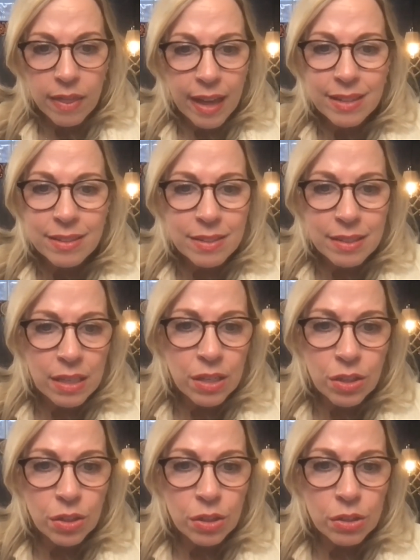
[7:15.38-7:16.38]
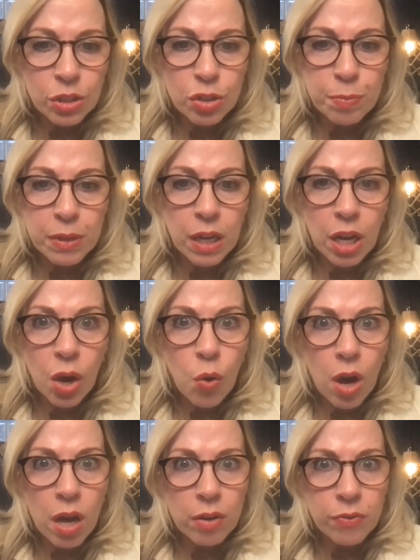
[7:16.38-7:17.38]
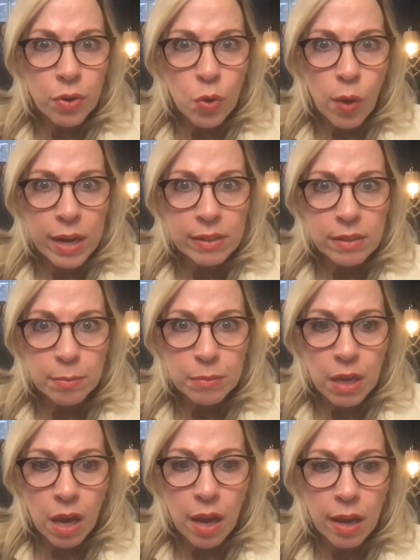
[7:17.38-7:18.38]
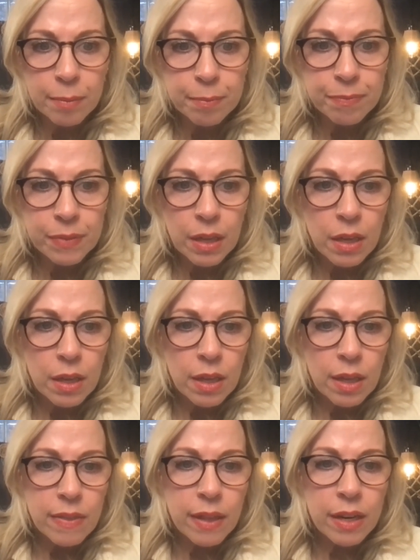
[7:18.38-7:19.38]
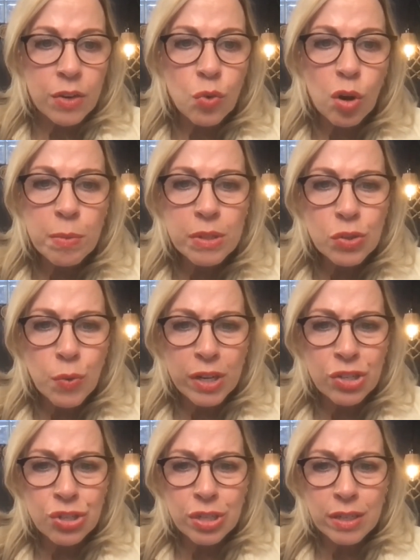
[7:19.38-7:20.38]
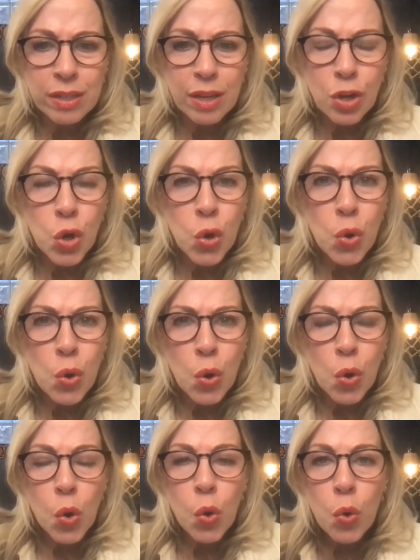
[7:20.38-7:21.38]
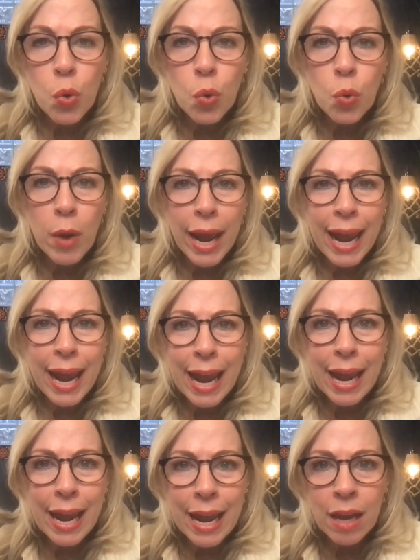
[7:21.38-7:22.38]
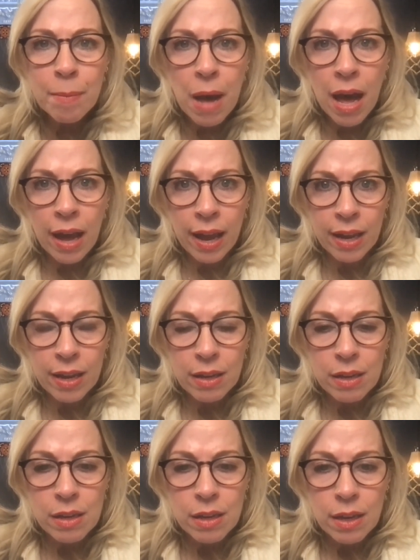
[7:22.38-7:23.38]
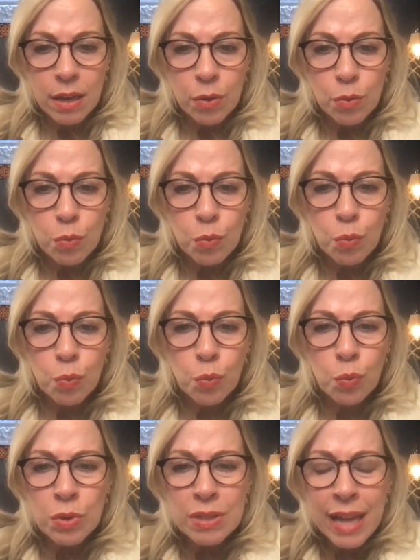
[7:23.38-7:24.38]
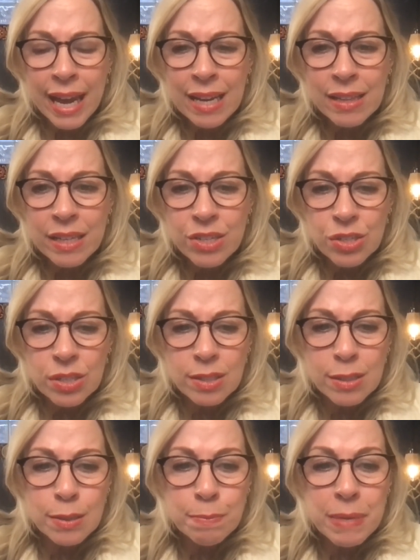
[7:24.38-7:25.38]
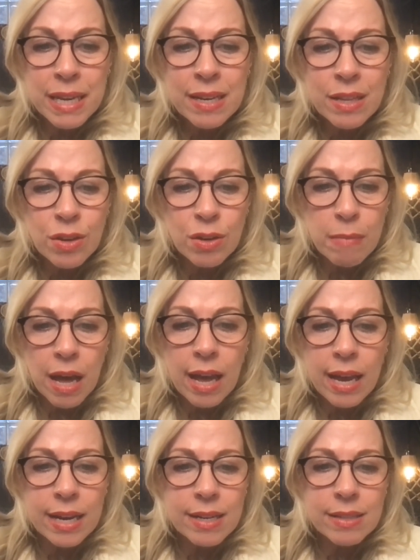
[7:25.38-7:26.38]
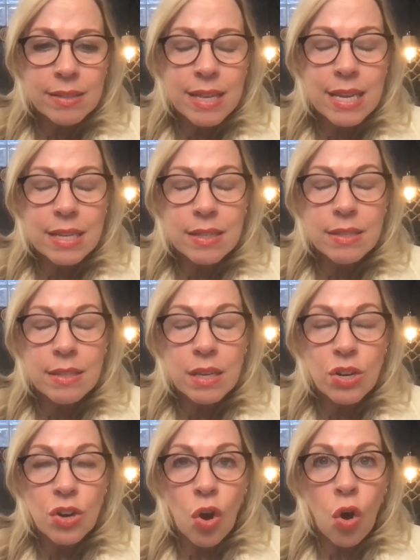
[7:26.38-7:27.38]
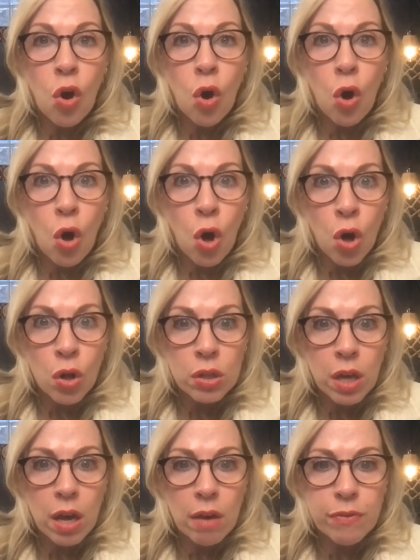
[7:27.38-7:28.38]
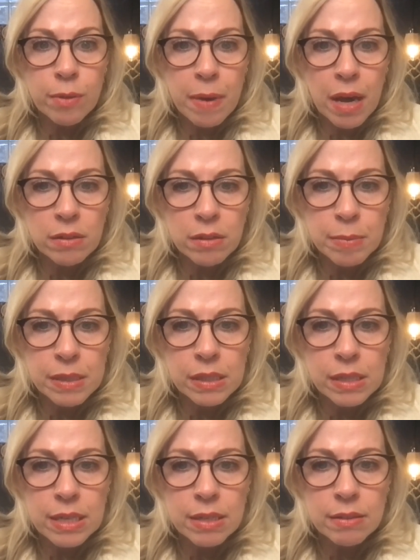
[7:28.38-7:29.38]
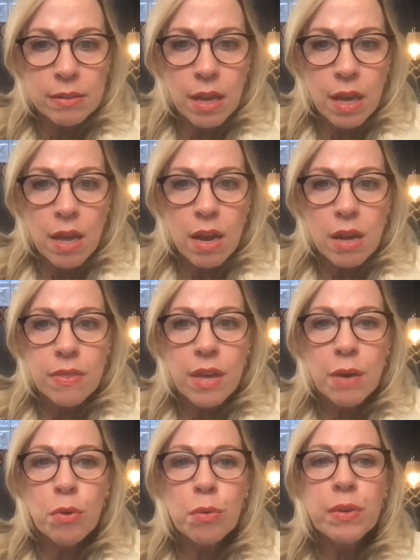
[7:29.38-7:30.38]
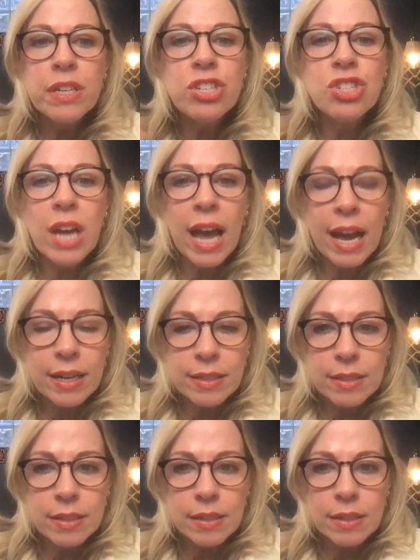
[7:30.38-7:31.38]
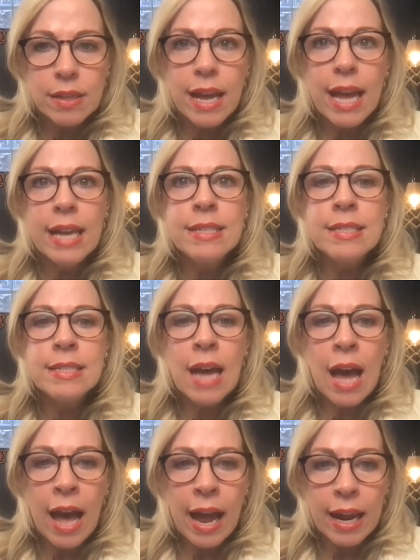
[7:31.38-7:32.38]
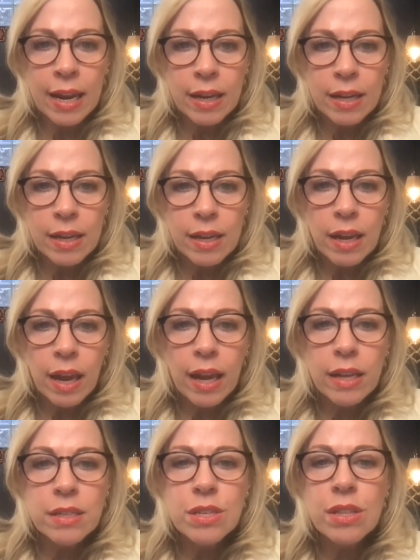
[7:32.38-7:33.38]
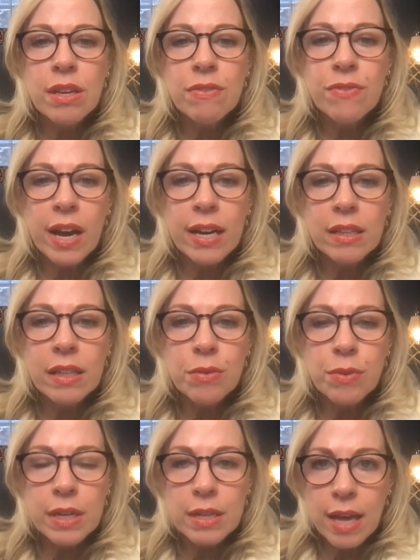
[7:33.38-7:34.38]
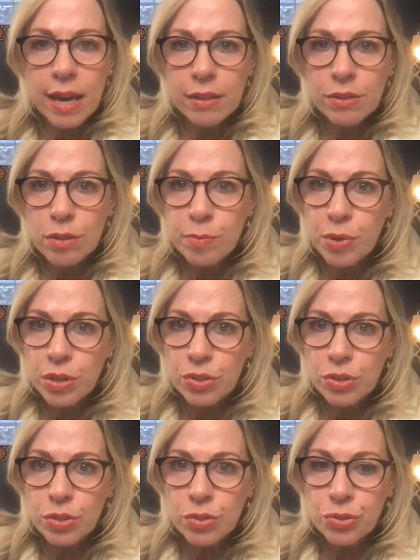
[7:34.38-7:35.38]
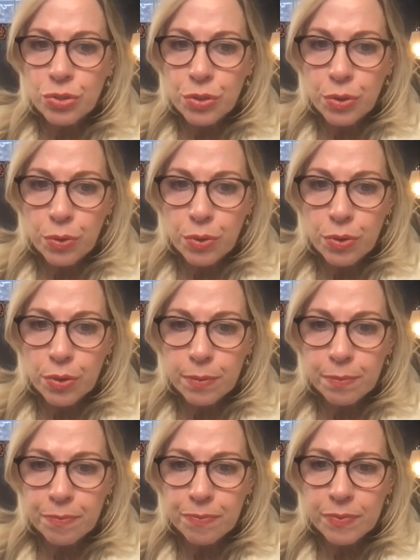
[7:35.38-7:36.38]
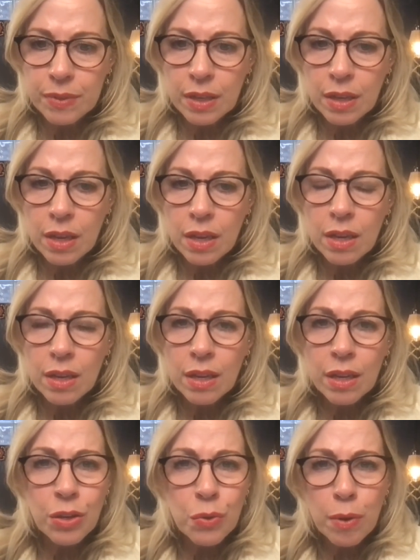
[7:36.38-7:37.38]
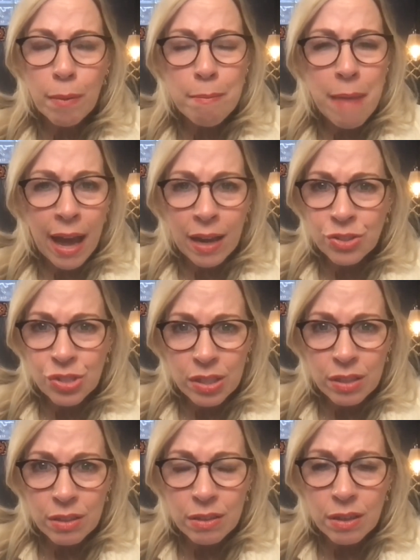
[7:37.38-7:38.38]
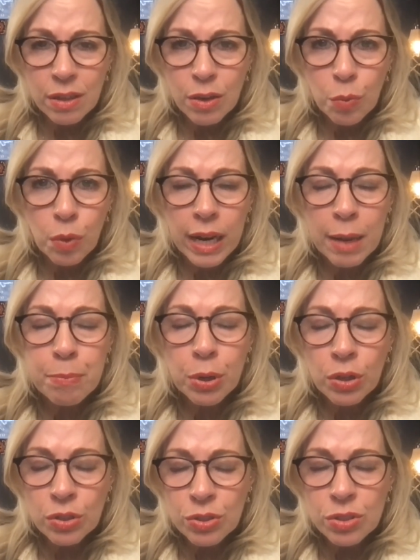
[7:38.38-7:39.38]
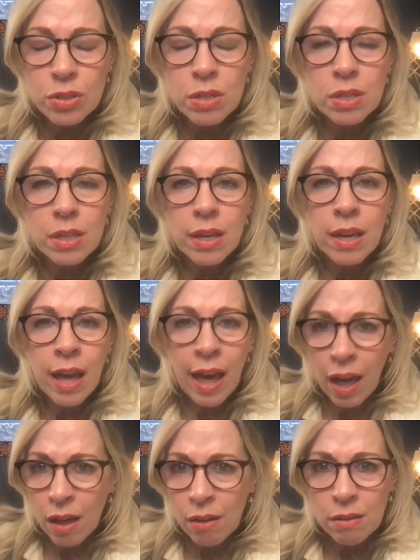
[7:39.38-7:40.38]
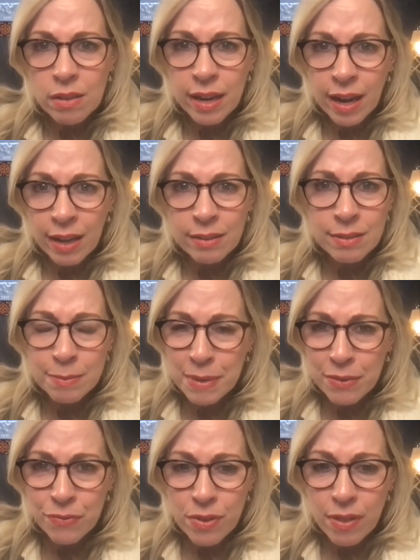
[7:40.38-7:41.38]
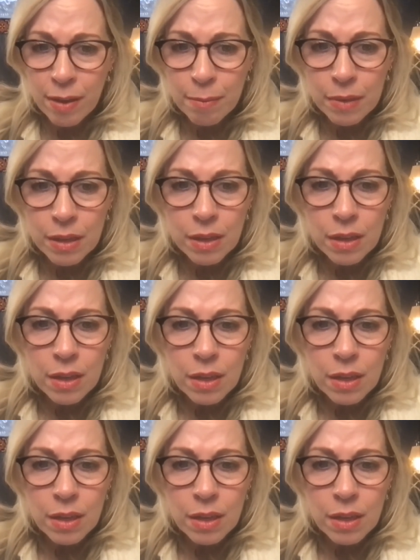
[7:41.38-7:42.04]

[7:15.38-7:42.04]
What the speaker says: That singular loop can go on for quite some time. That enormous question, who am I, will likely just spin in their mind as they consider all of the possibilities. They will reject and deny until they finally realize their personal truth. Can you imagine what a personal hell that has to be for them?